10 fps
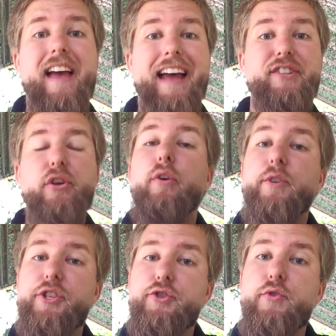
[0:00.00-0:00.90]
and so it
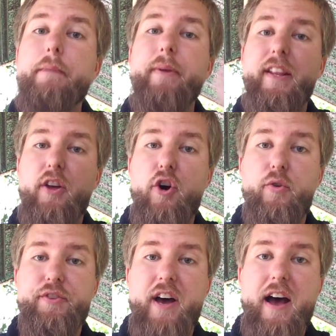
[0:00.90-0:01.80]
was dripping the
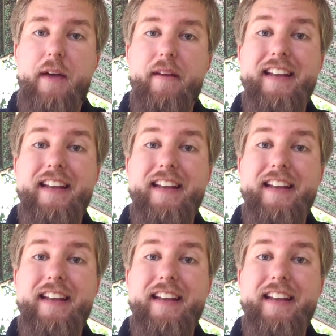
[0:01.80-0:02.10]
whole time.